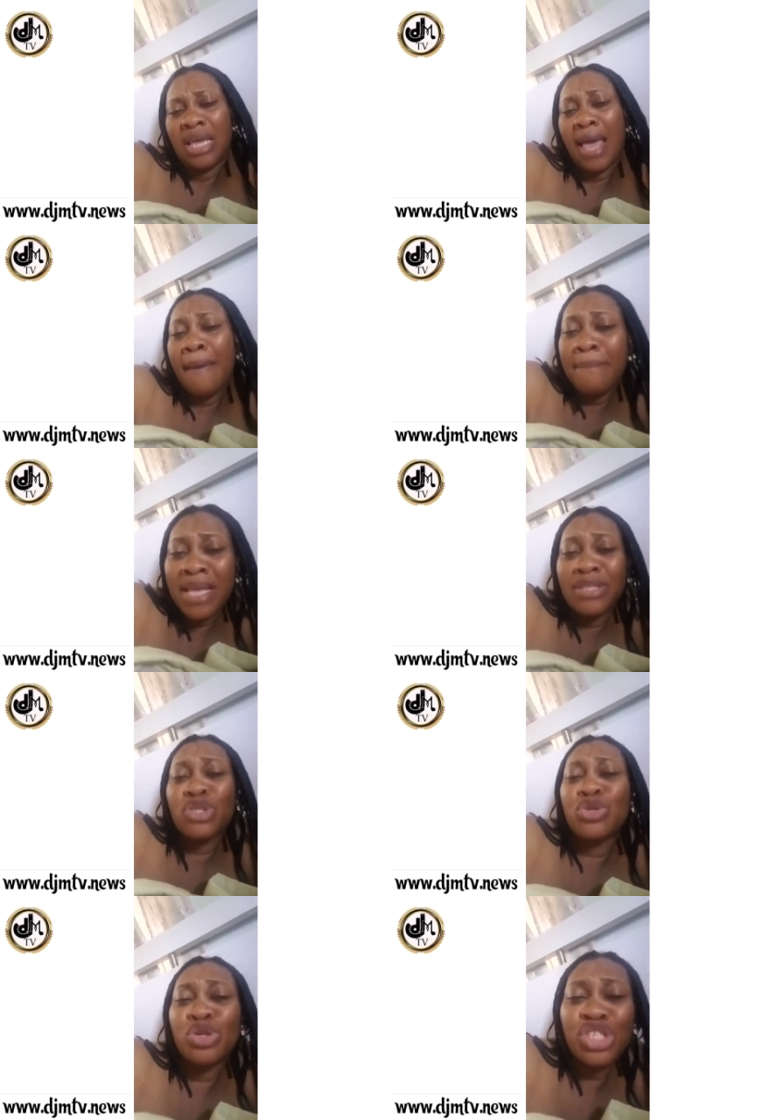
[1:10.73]
I mean,
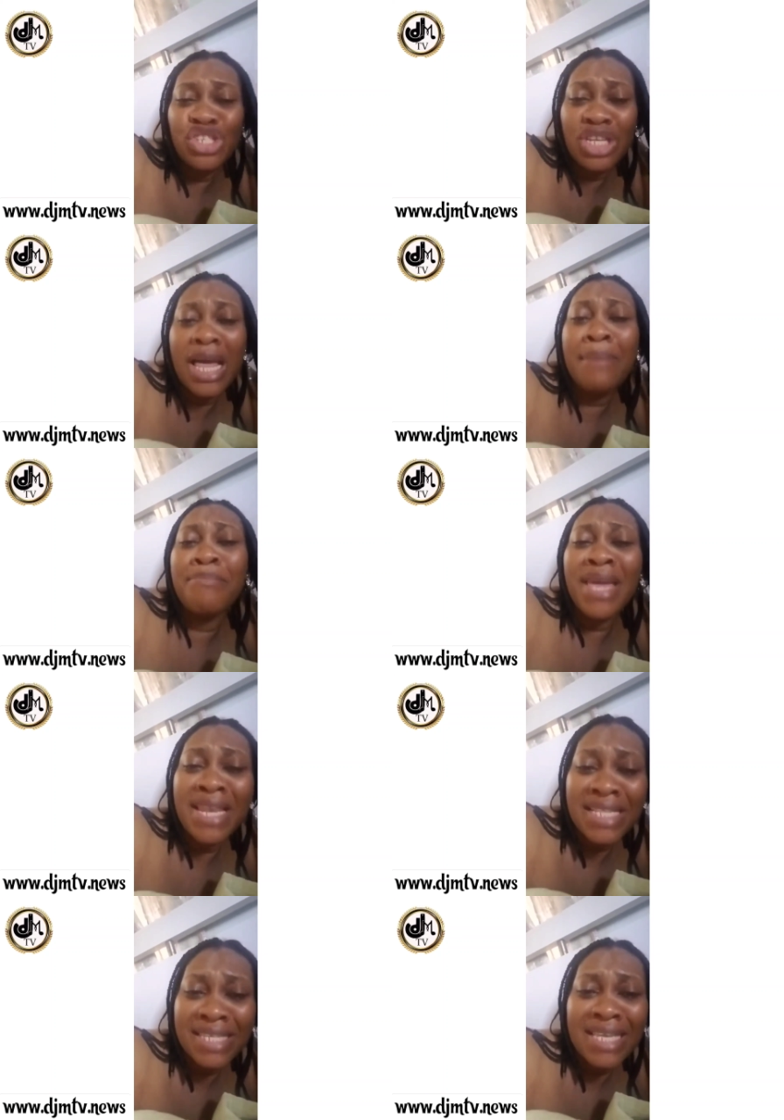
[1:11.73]
social
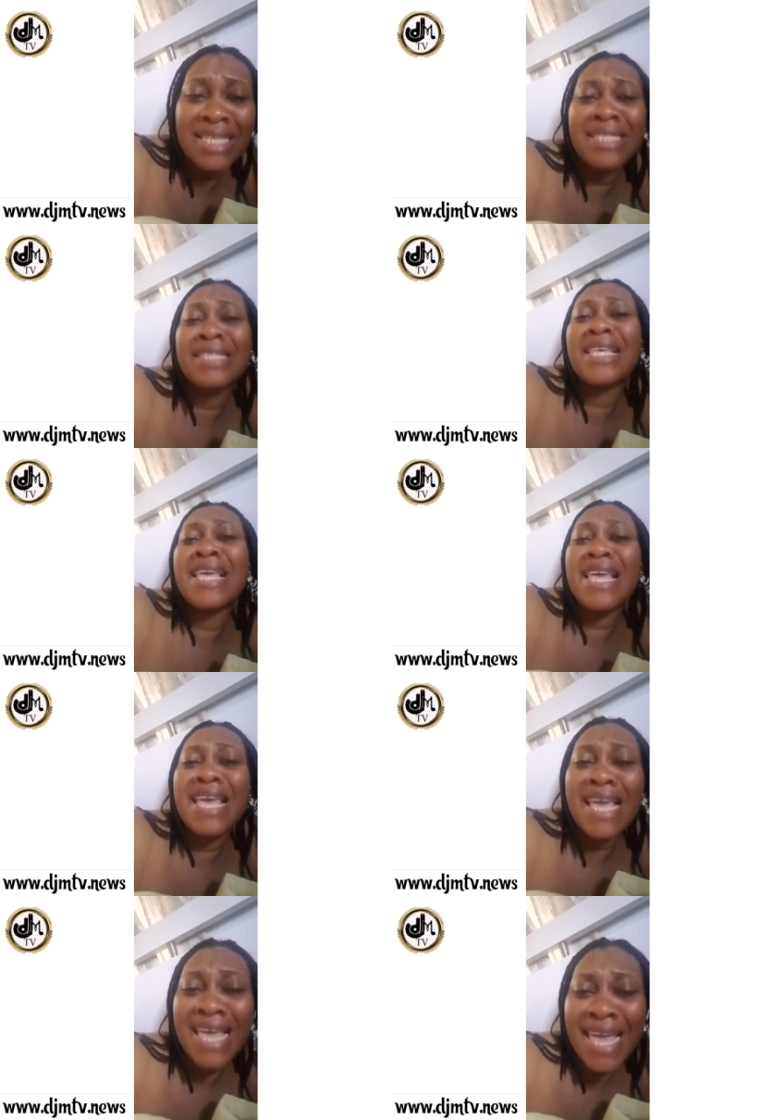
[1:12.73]
amenities
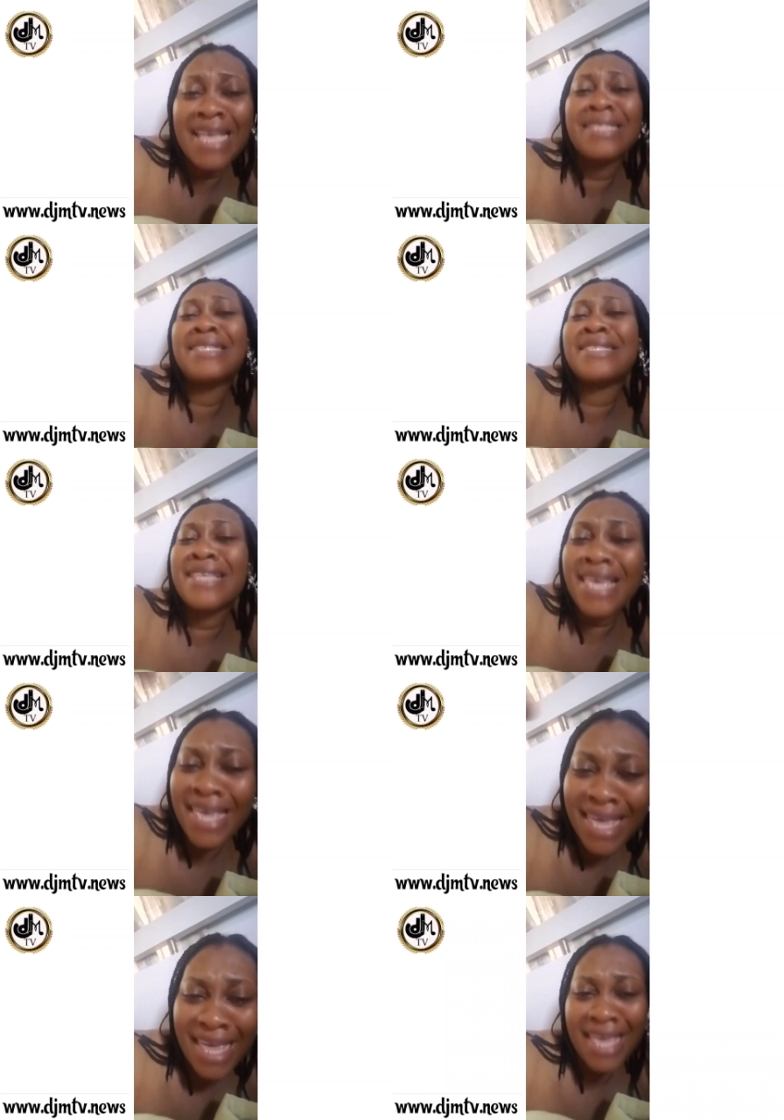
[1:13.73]
is
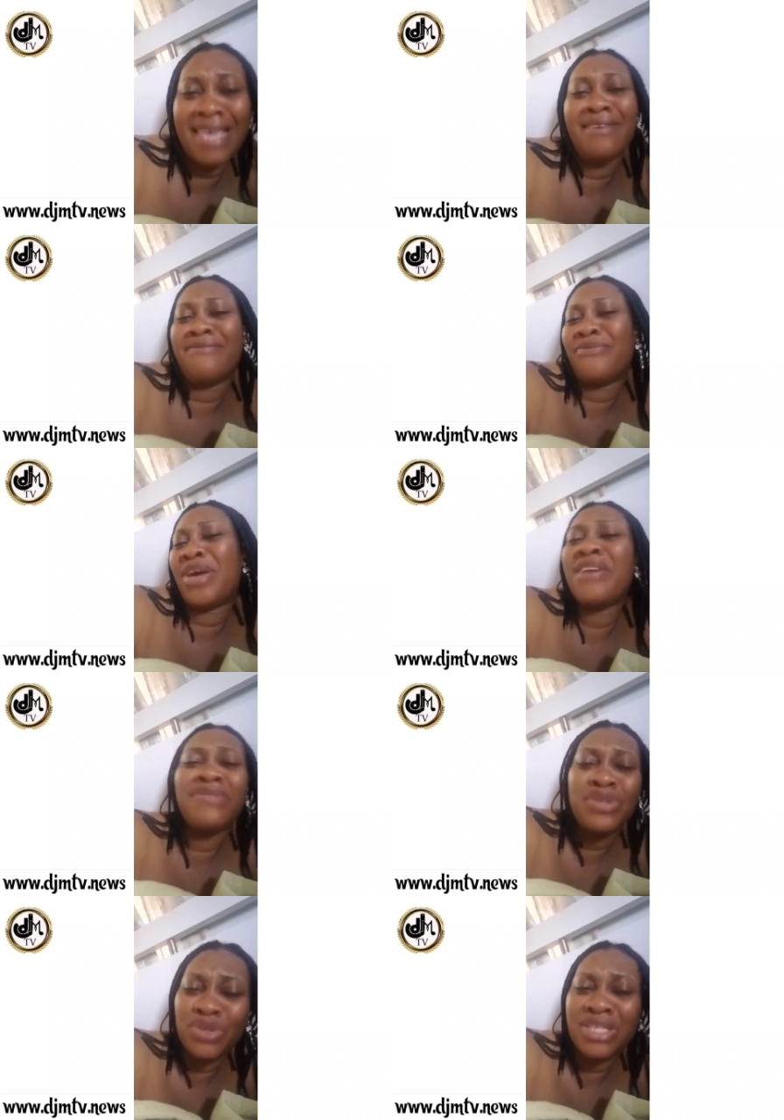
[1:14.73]
key for every
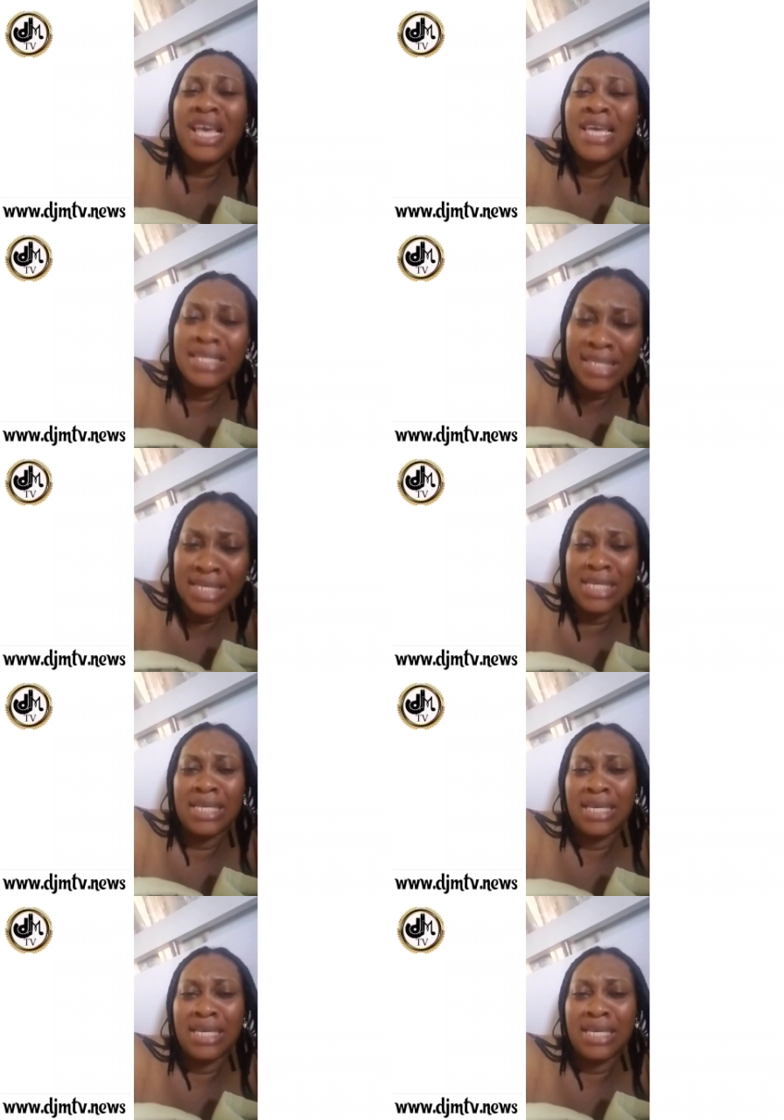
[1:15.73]
society.